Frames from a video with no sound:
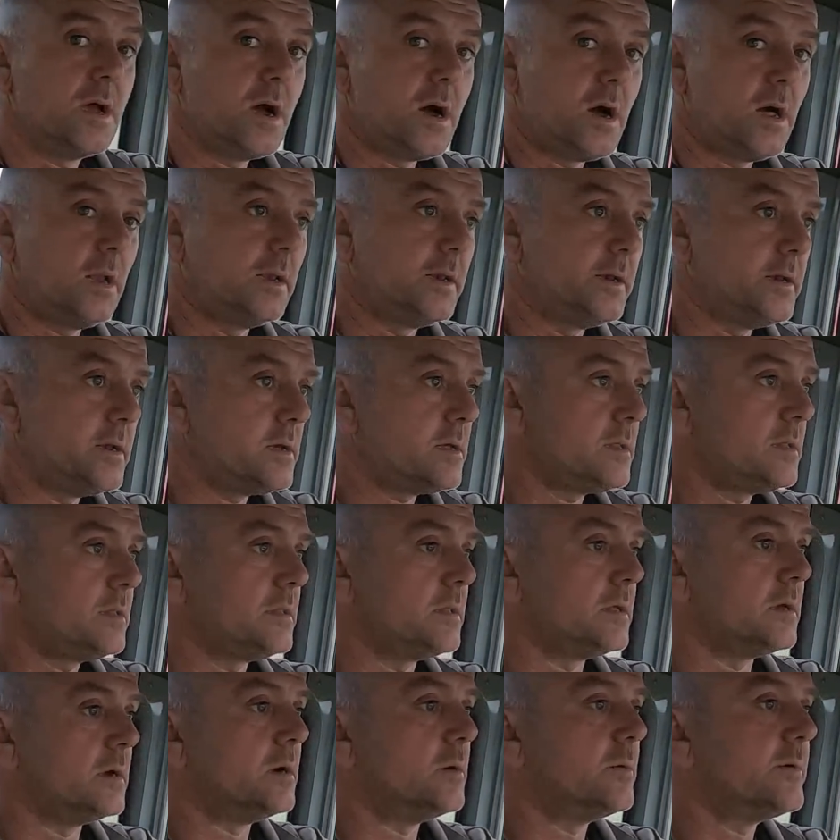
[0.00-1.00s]
All in all,
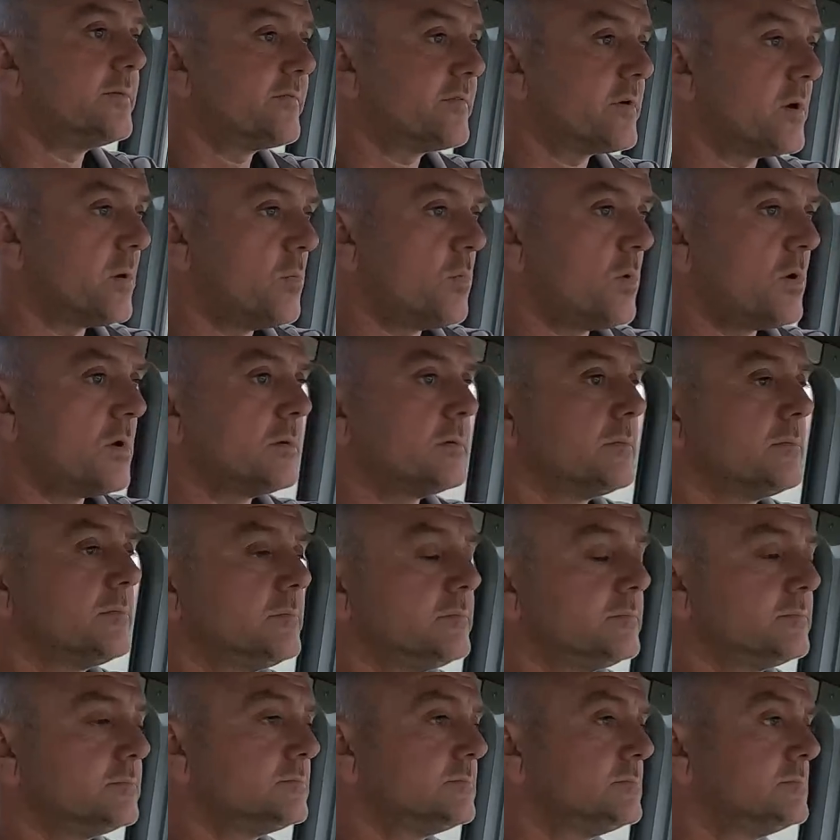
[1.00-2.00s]
though, we've got one,
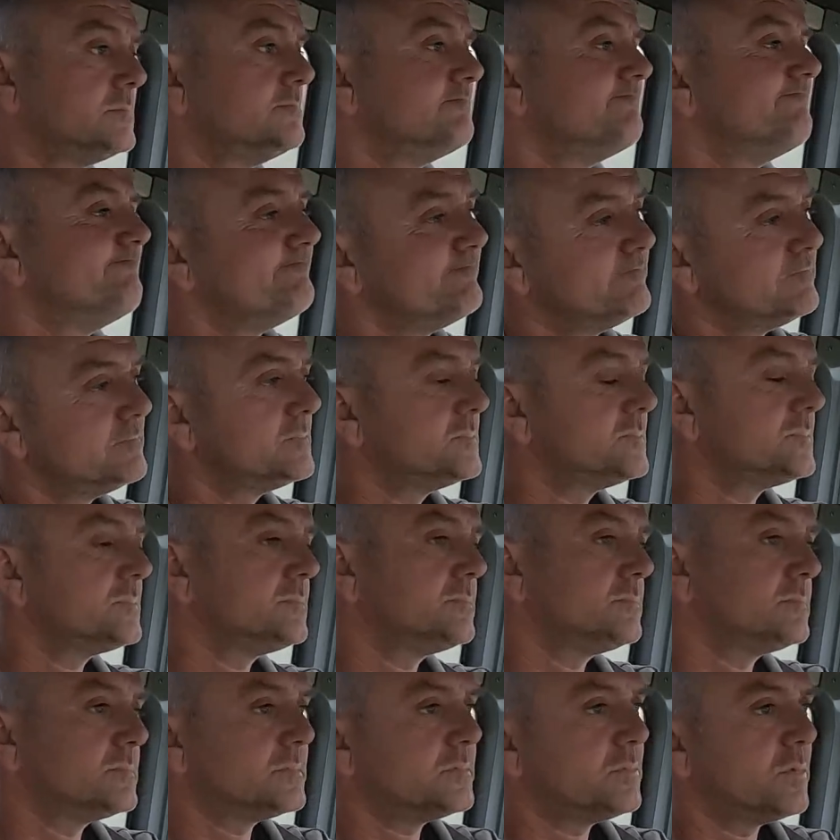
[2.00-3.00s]

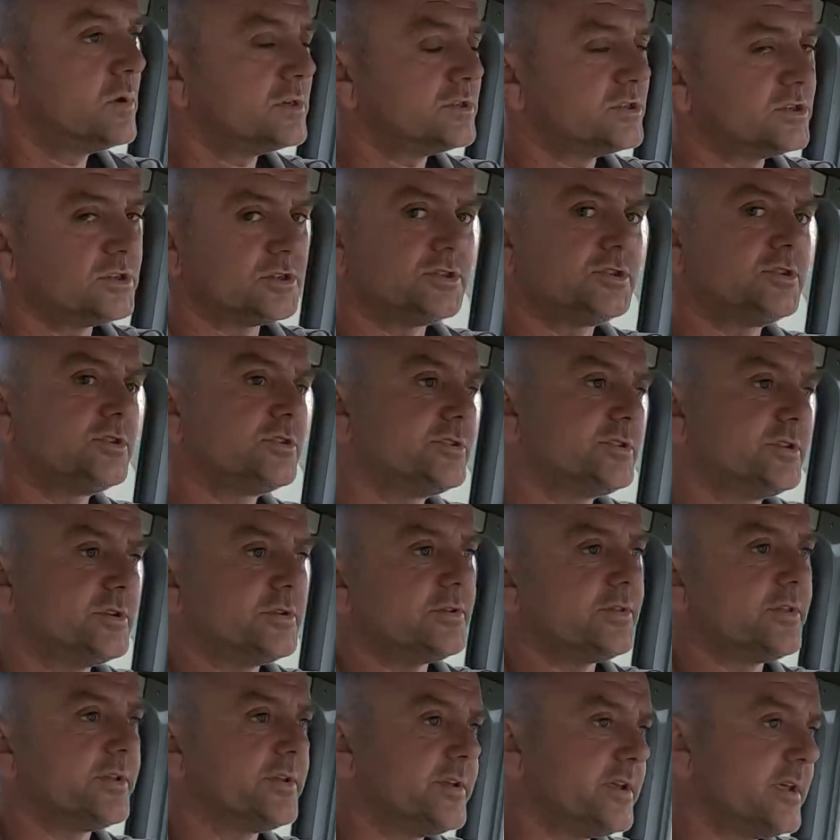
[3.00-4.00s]
which I showed you
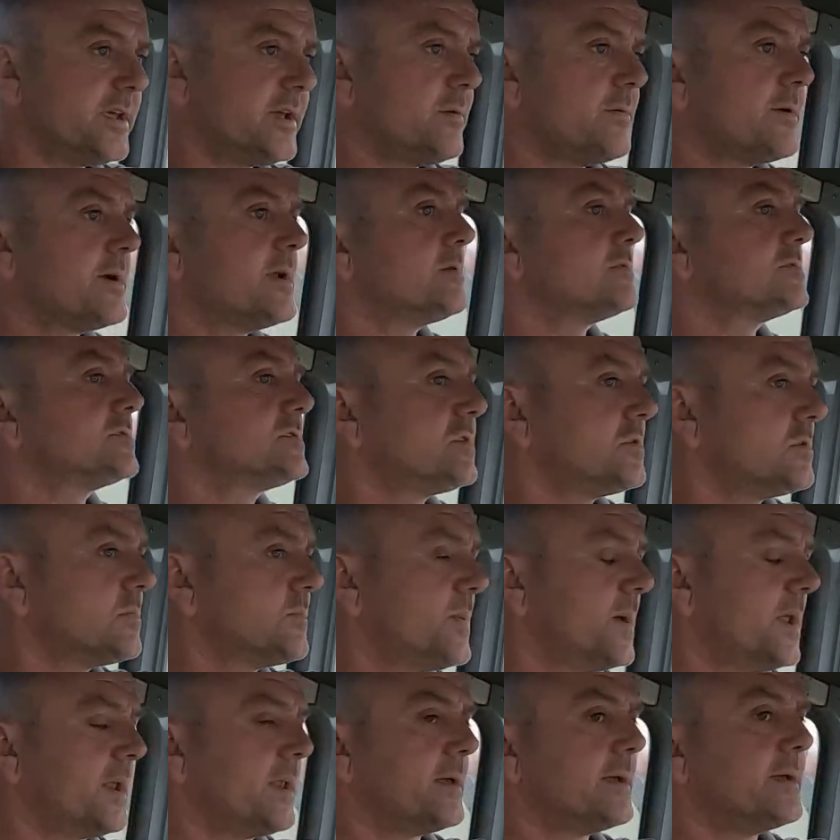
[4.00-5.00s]
the other day when I was
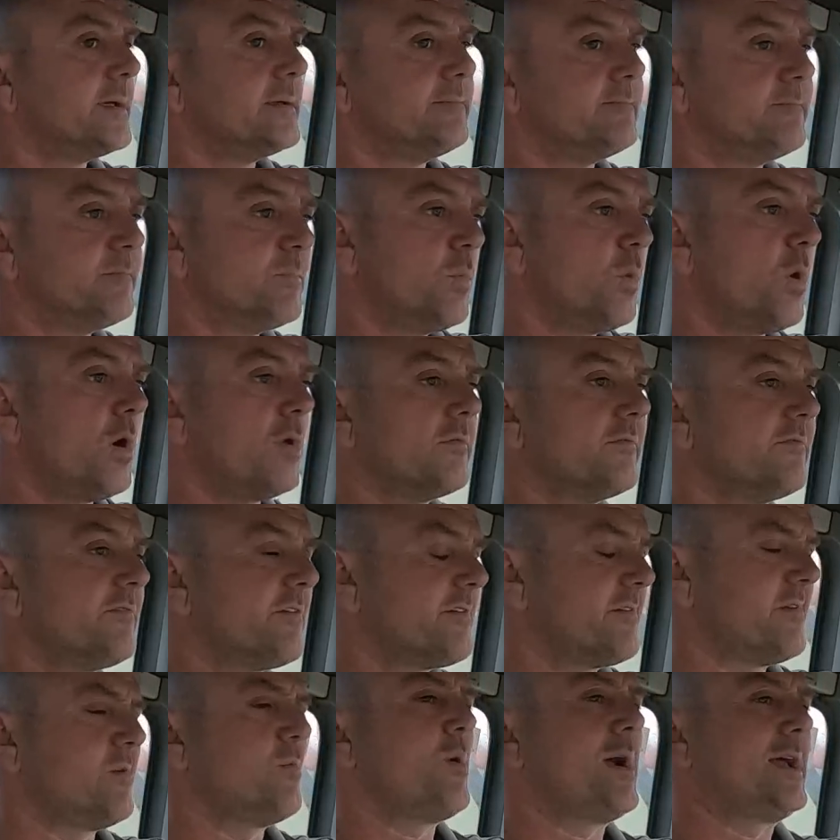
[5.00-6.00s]
looking at it. One
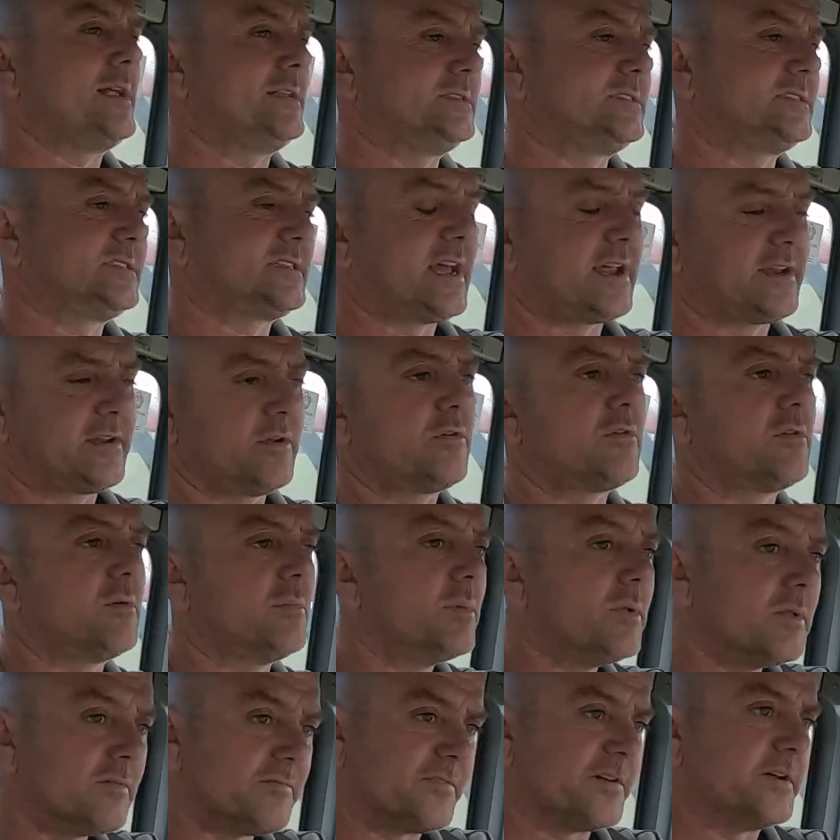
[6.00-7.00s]
very wet, sad,
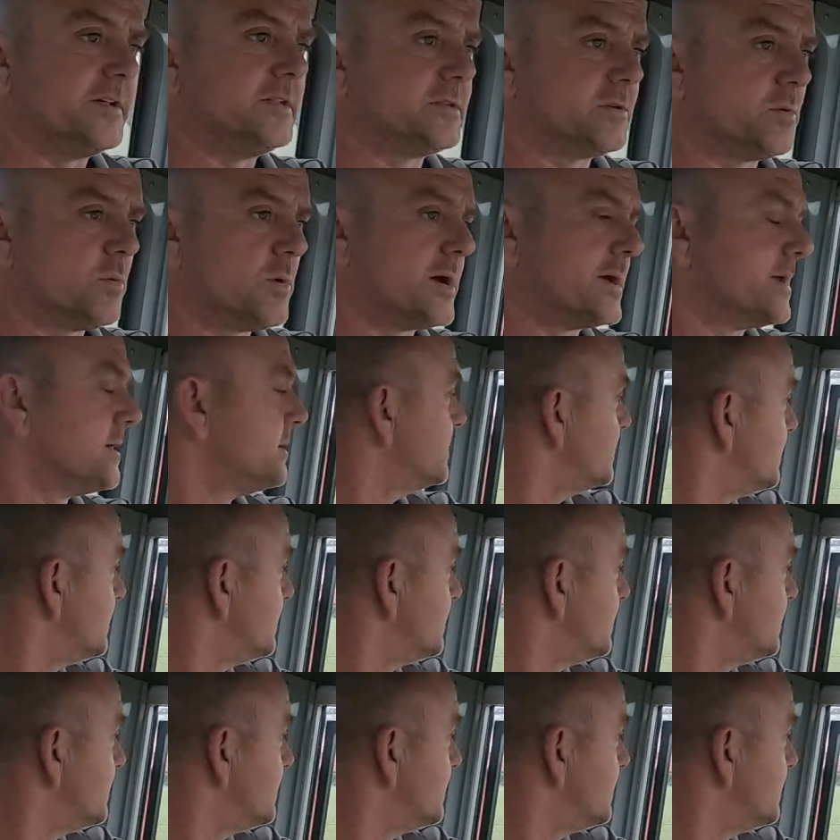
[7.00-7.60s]
horrible field of wheat.